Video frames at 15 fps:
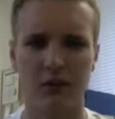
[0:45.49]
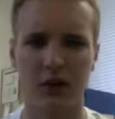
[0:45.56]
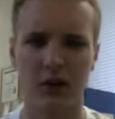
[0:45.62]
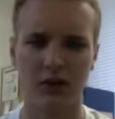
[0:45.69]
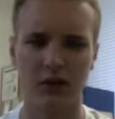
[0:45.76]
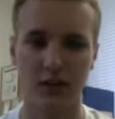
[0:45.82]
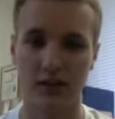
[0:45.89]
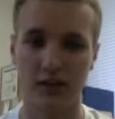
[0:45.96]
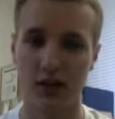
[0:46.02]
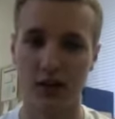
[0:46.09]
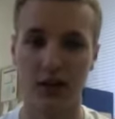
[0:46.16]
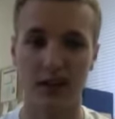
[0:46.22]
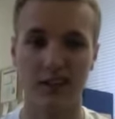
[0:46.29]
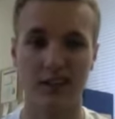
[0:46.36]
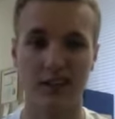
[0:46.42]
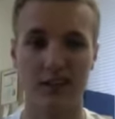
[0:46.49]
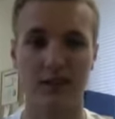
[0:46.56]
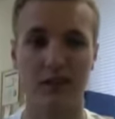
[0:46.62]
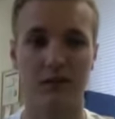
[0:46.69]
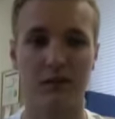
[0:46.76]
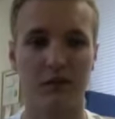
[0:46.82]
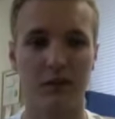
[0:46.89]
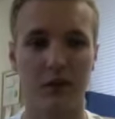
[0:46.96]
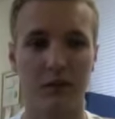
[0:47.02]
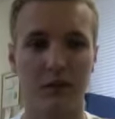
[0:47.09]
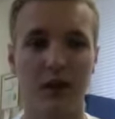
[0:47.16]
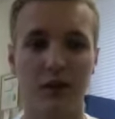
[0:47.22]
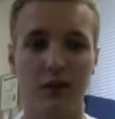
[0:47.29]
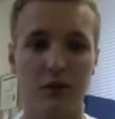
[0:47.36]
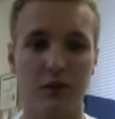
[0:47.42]
articles I've checked doesn't confirm
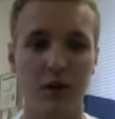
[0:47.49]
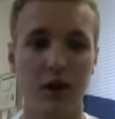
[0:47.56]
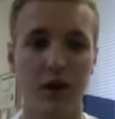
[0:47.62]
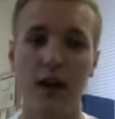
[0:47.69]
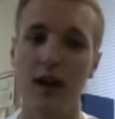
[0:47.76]
that, so